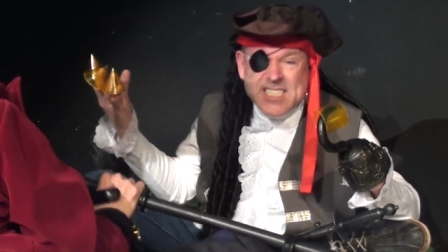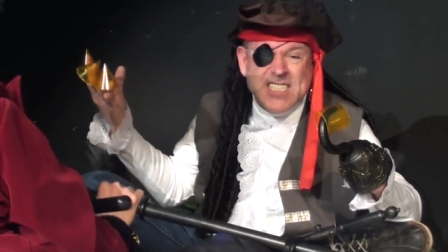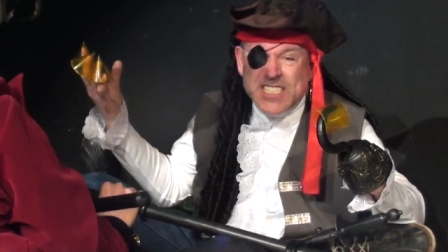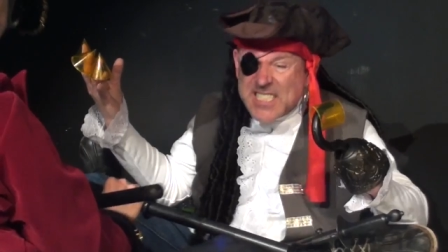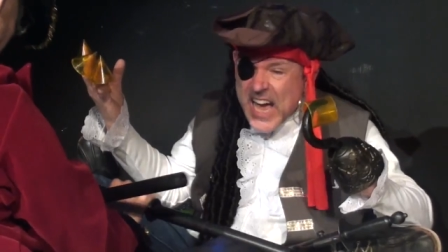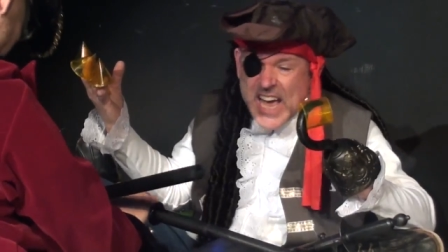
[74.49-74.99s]

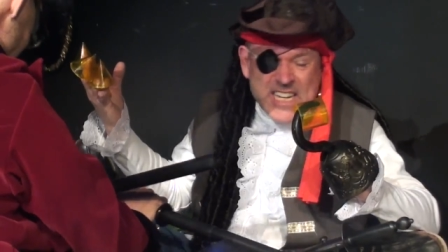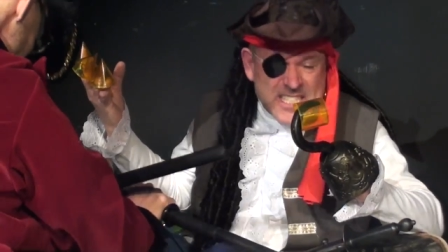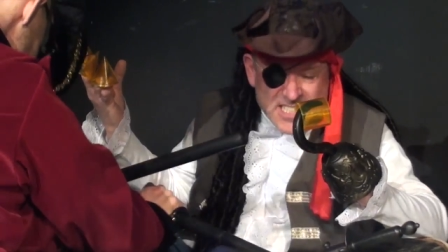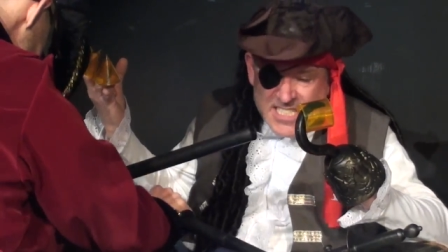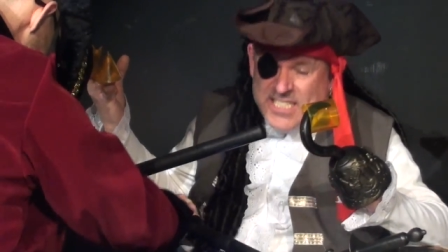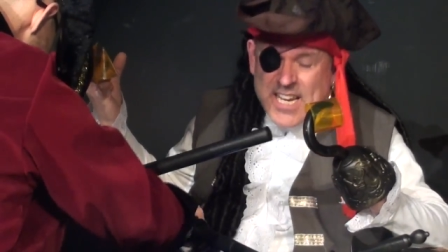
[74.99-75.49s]
Tonight is
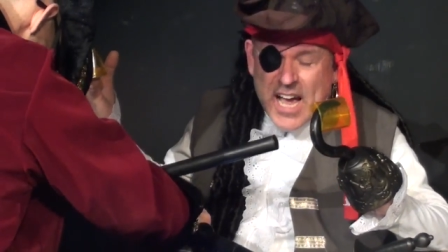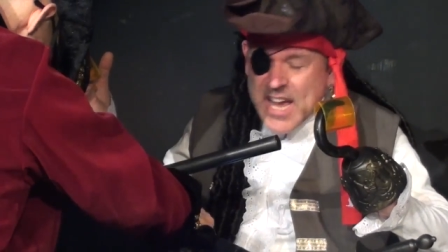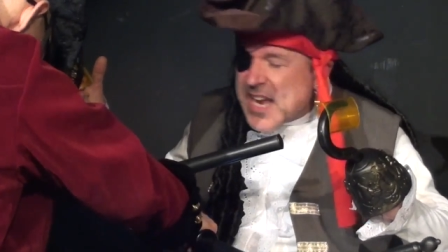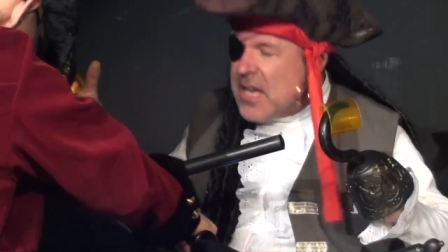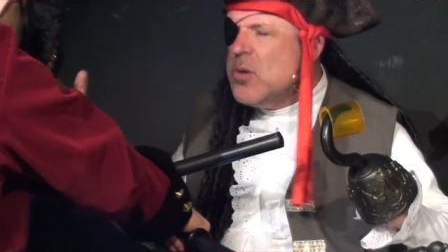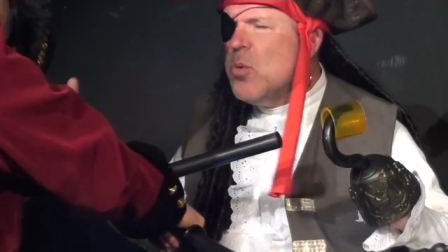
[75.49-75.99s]
the
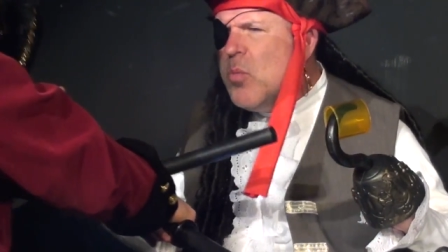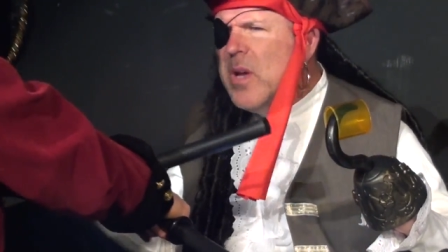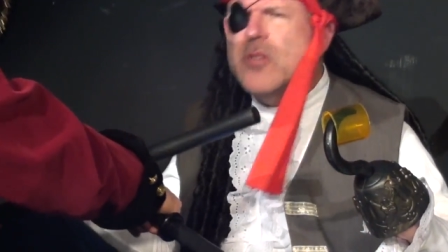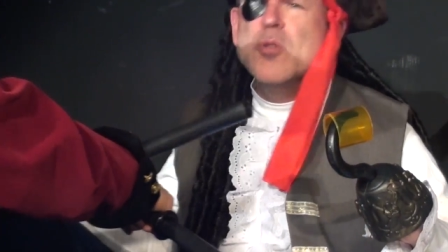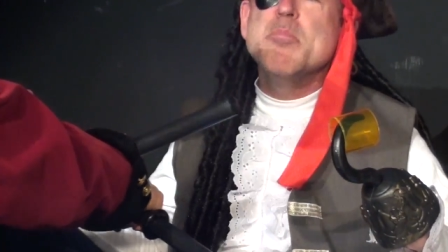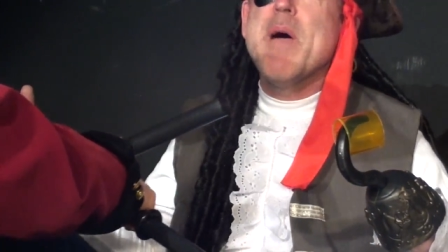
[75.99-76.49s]
night.
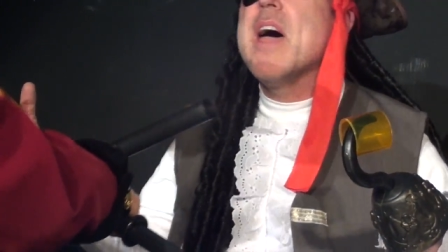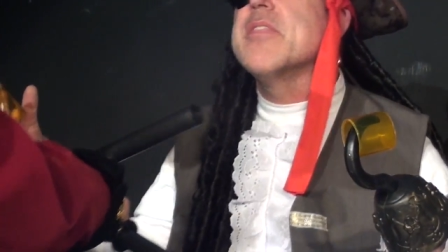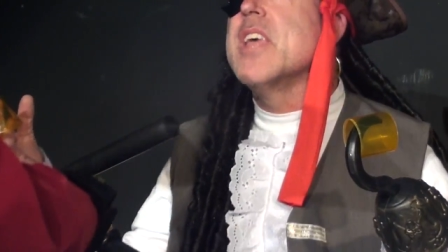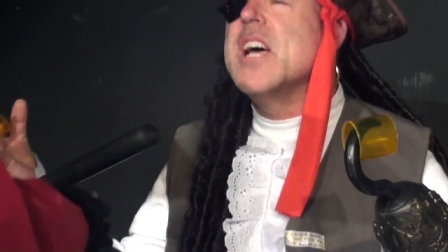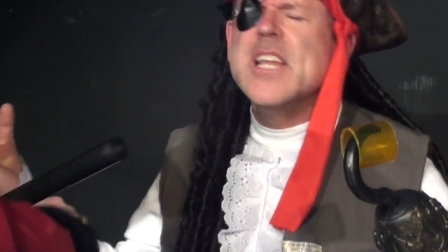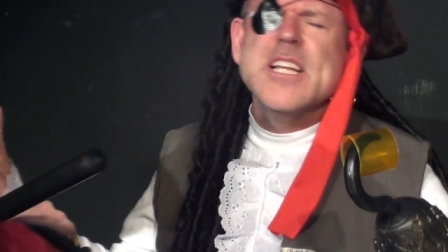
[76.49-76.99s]
We'll do math
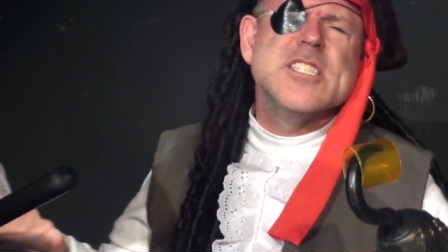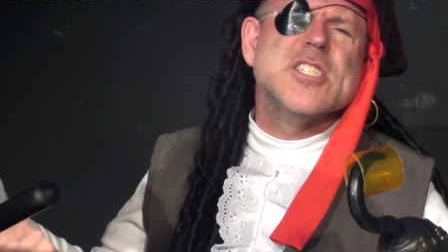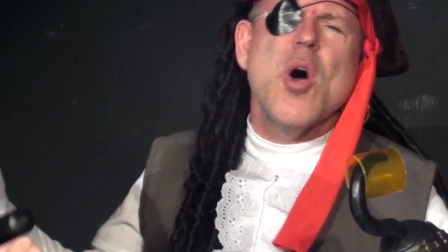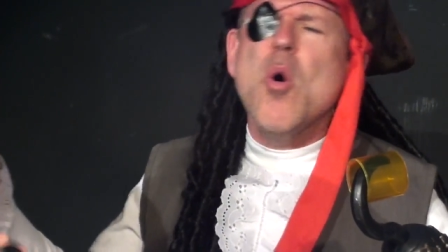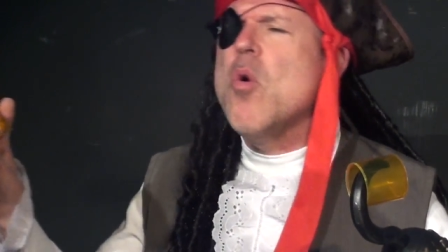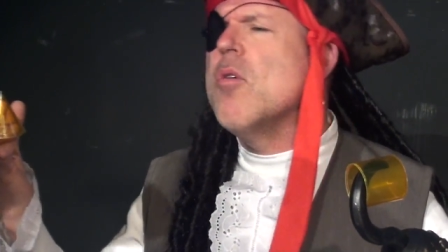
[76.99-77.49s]
till it's
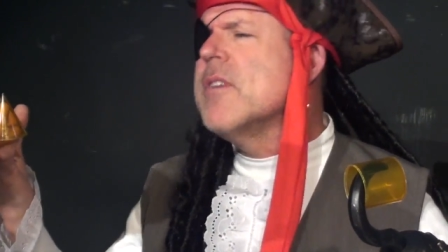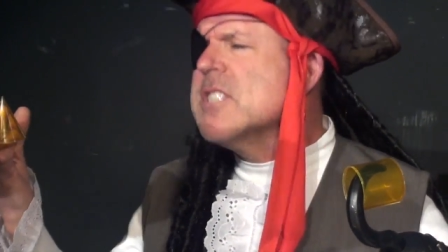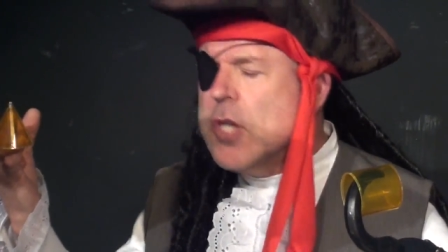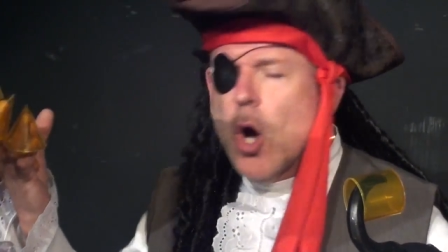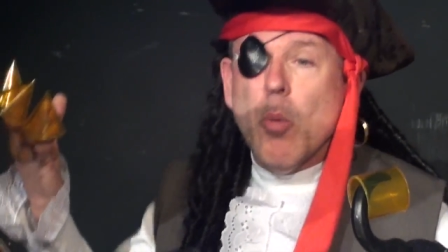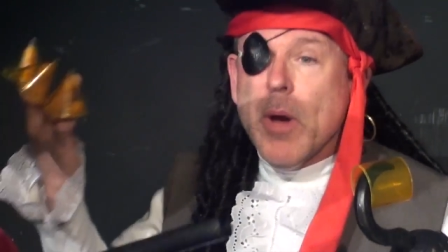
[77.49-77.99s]
over.
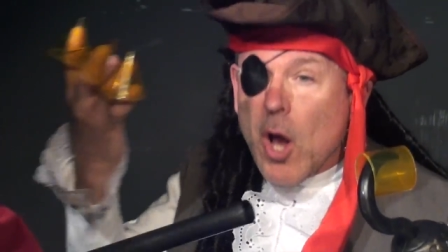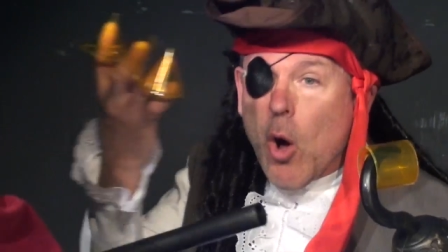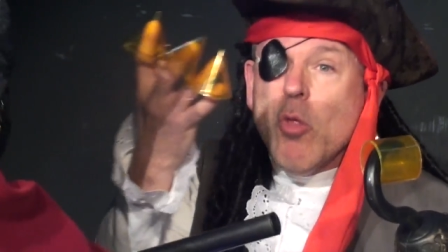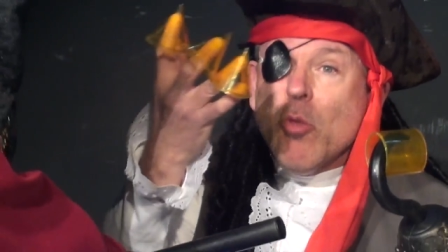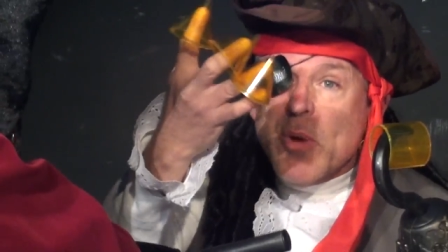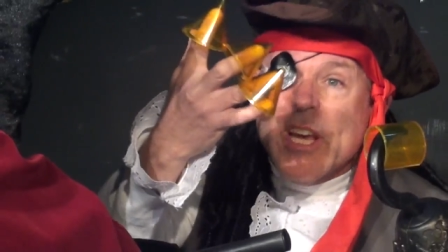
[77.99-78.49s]
So we
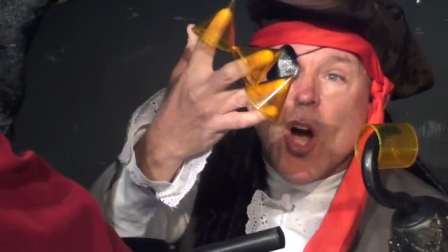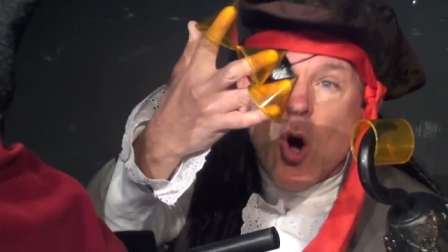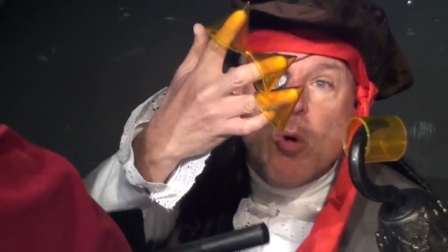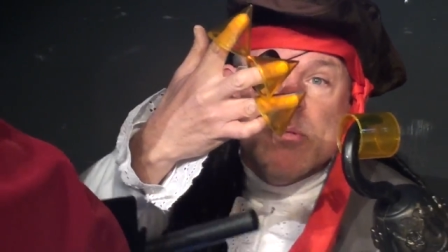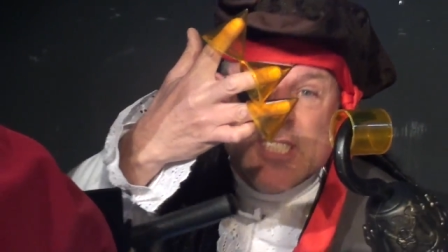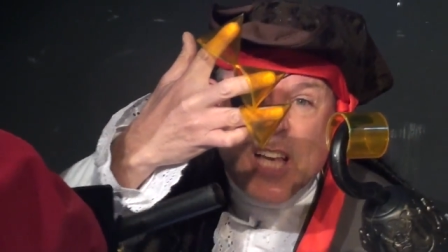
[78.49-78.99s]
hold three
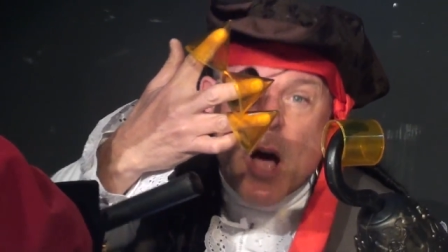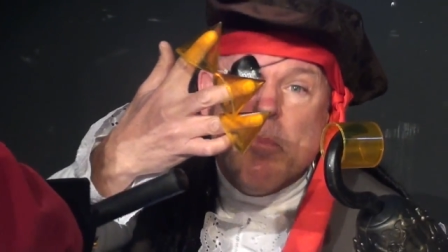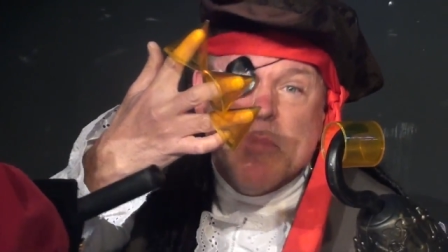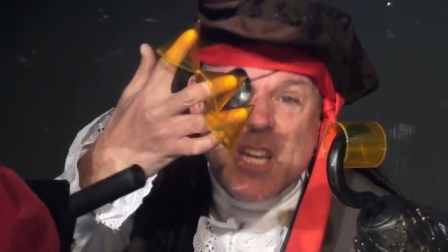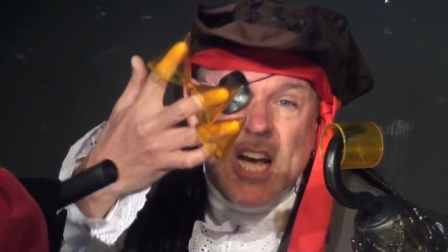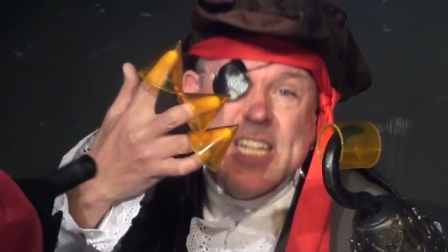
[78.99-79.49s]
cones up.
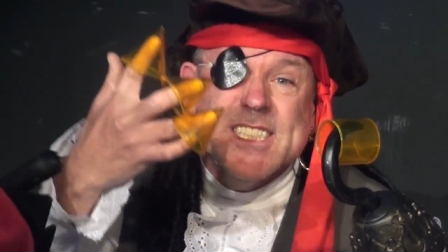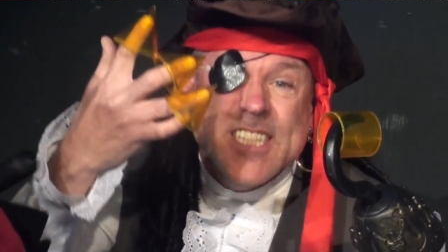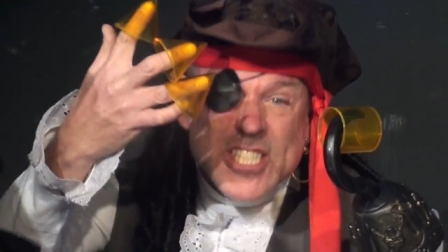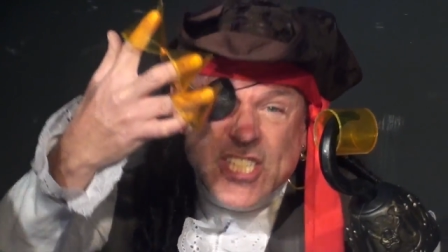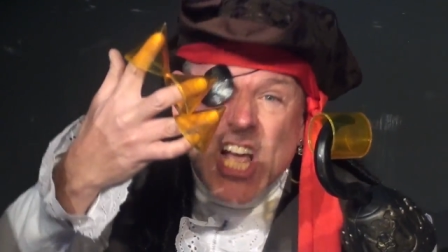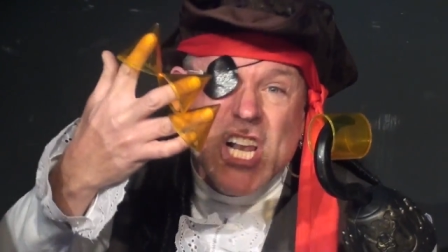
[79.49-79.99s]
Cause the
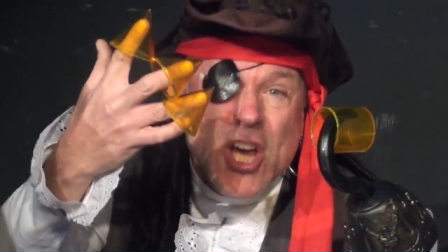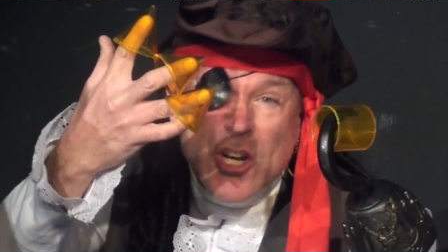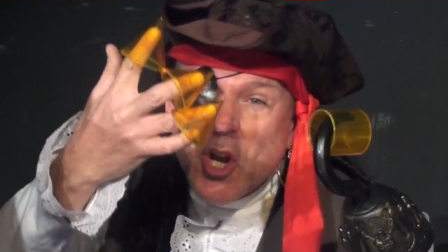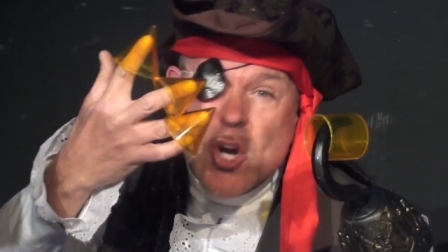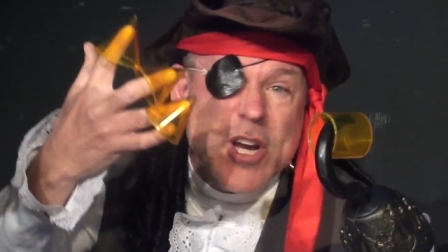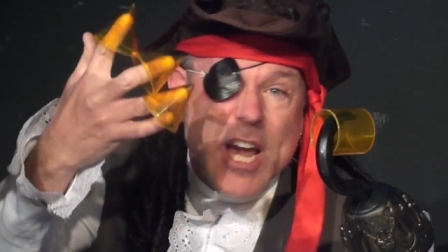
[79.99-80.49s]

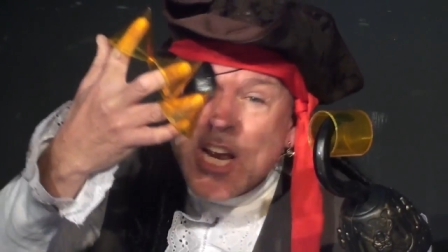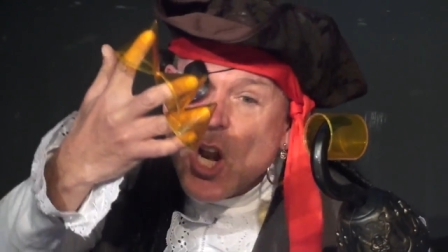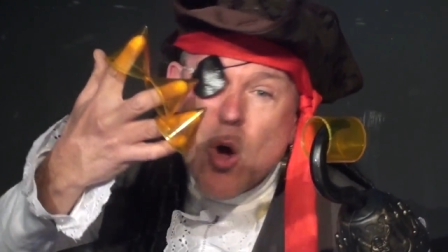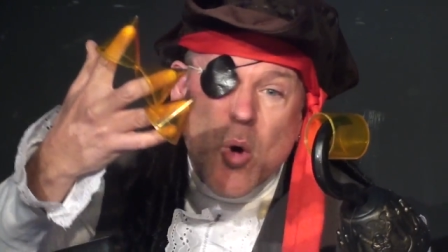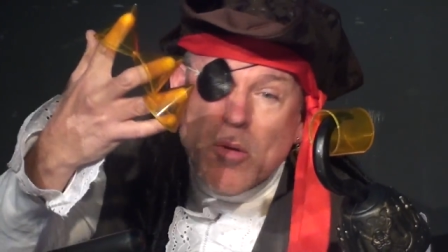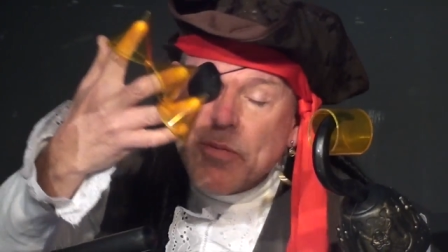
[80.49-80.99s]
cylinder can
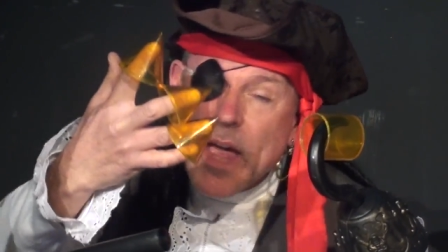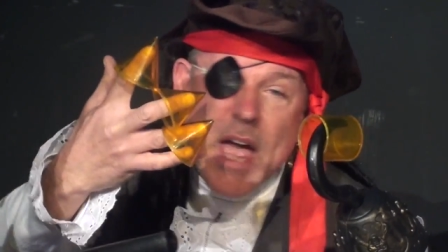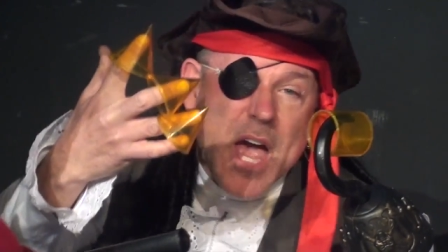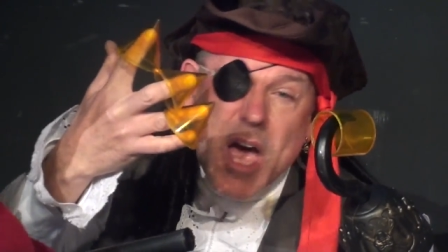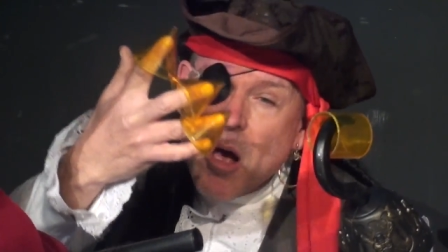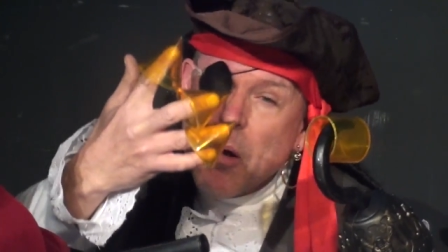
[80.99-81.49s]
hold
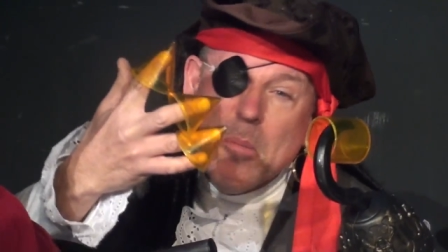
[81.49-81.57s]
them.